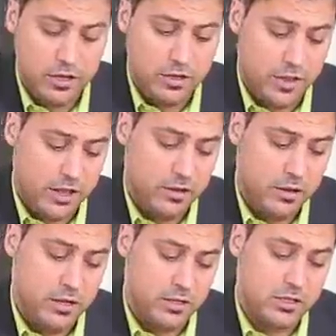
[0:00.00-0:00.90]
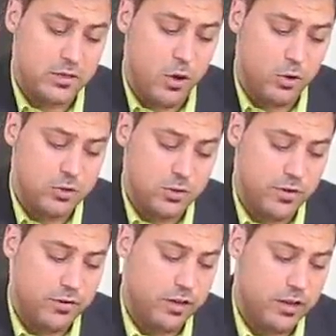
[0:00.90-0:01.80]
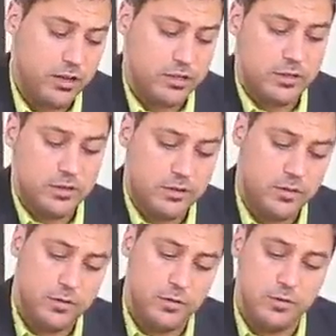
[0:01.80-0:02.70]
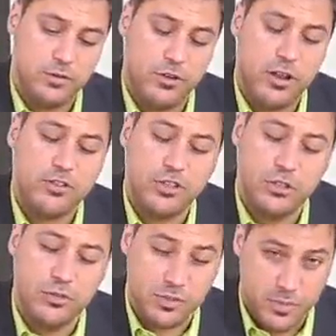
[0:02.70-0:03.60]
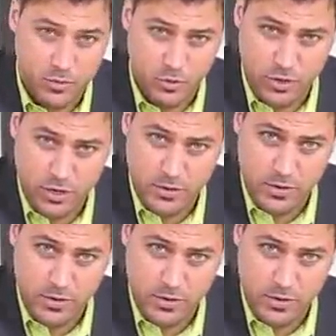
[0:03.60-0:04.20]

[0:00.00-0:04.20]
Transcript: then it is also very nice to train children's memory.